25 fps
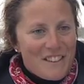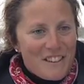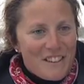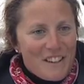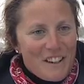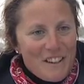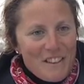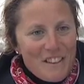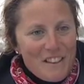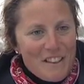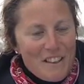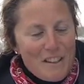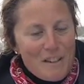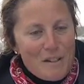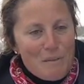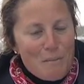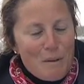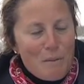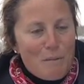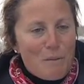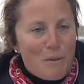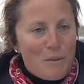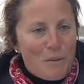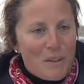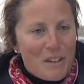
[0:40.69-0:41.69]
and I think there's a
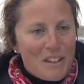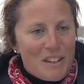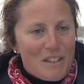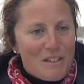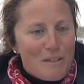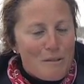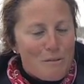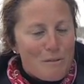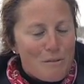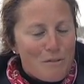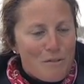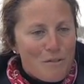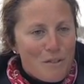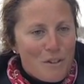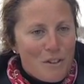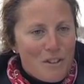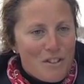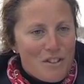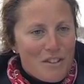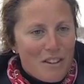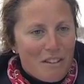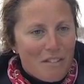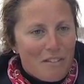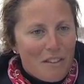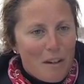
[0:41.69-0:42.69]
bit more we can do before
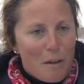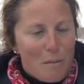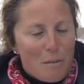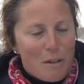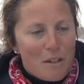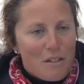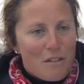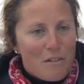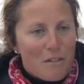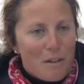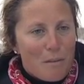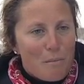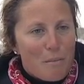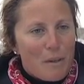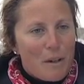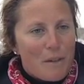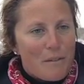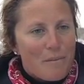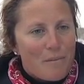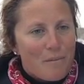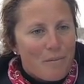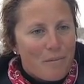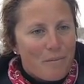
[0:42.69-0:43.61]
the Jacques Vabre in November.